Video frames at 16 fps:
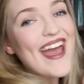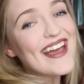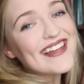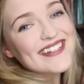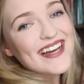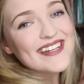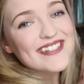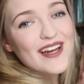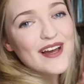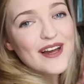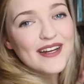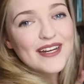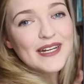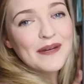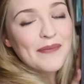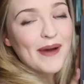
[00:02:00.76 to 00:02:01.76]
And I
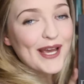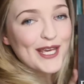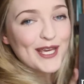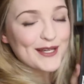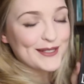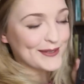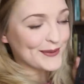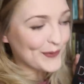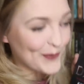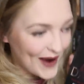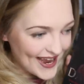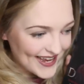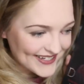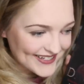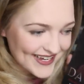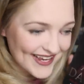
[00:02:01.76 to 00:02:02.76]
Darken by Kiersten
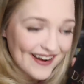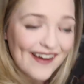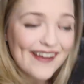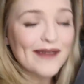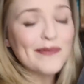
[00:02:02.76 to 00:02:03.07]
White. And I